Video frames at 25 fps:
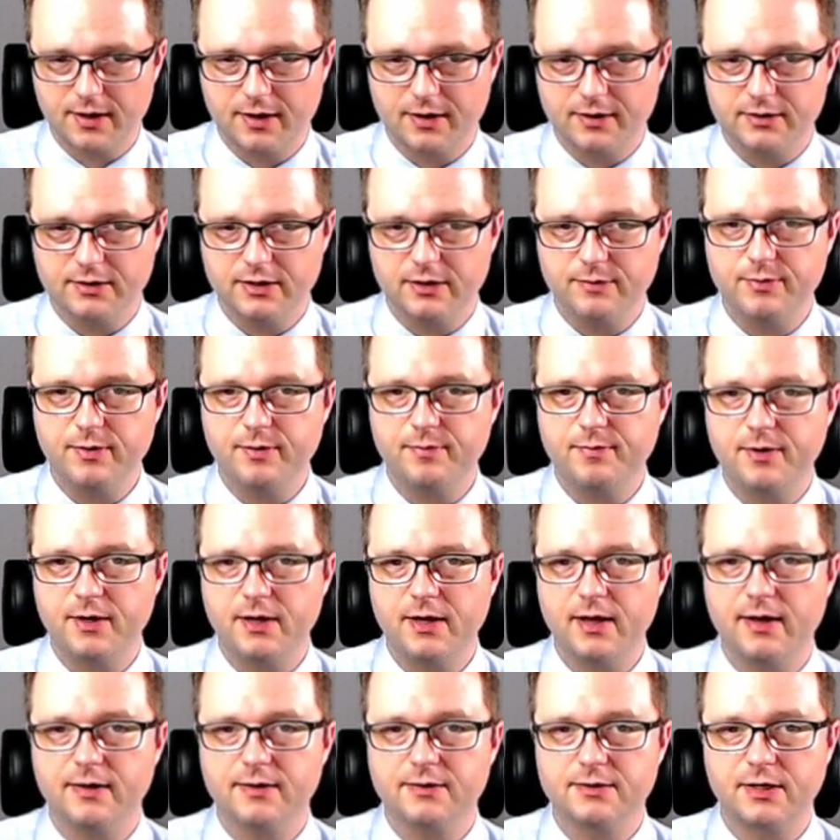
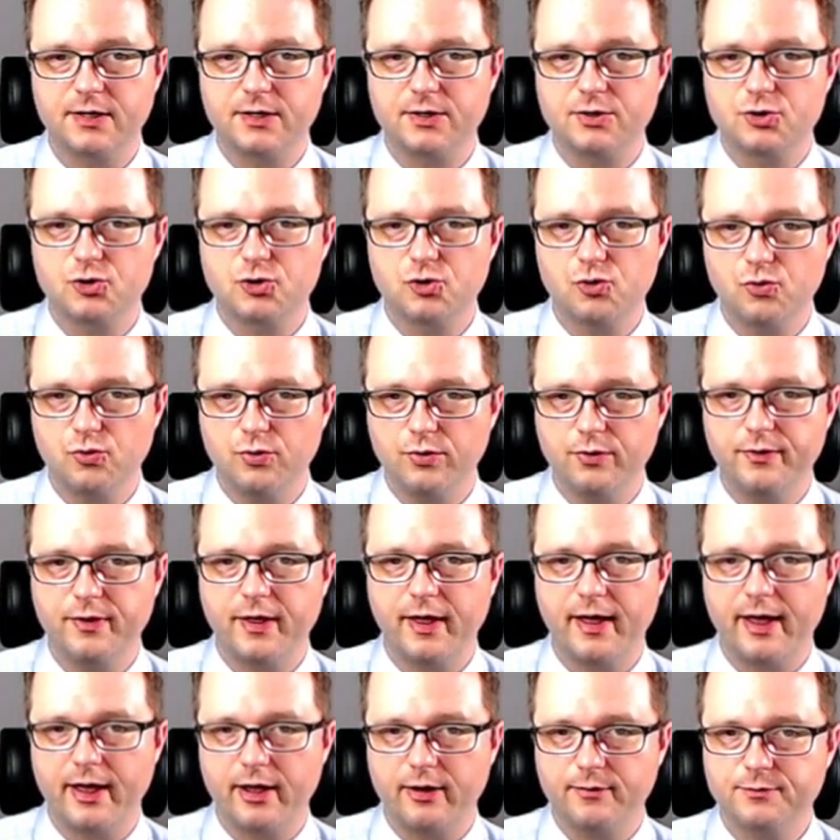DBpedia is a tool that
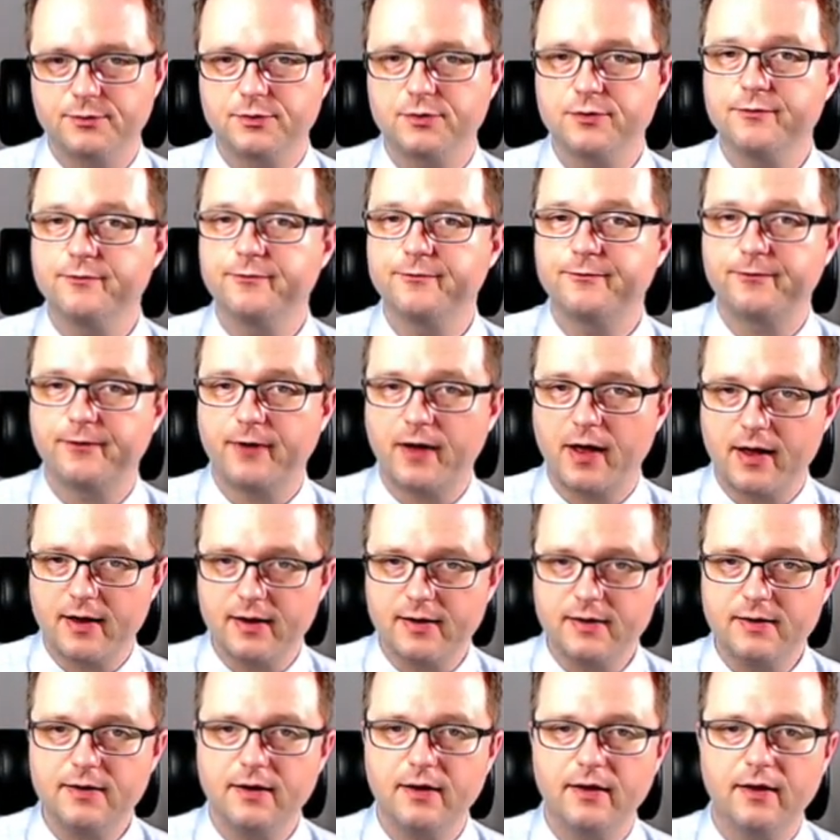helps you
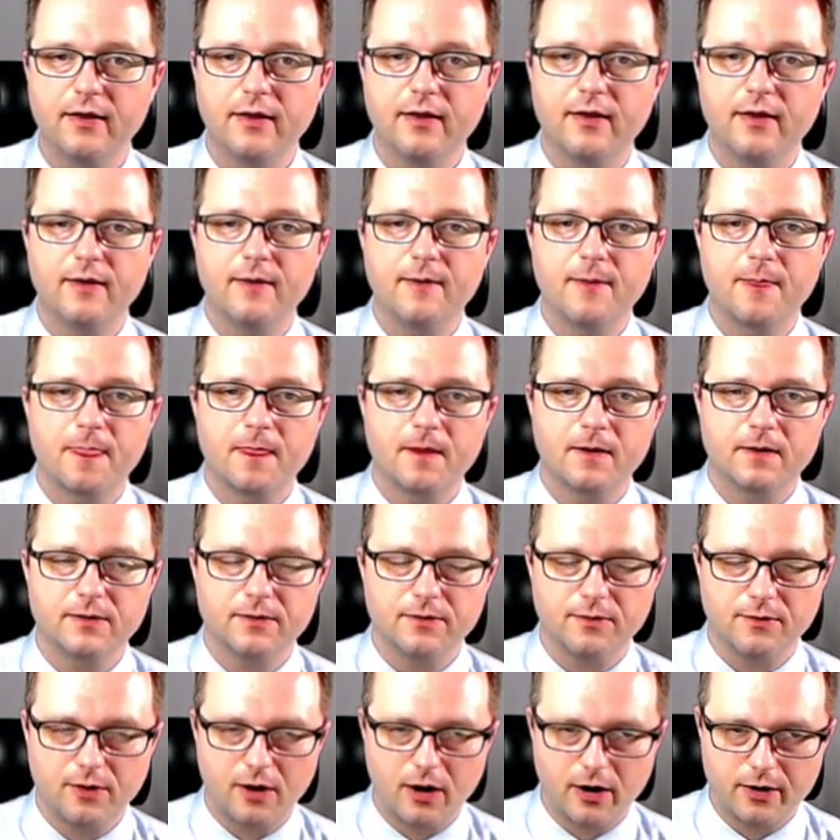find
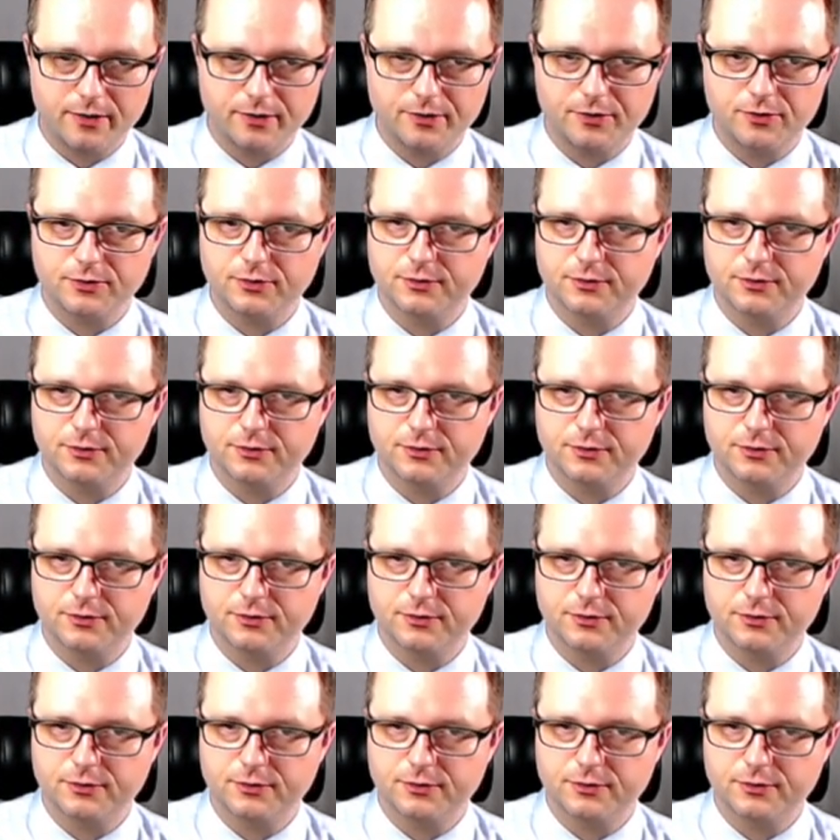articles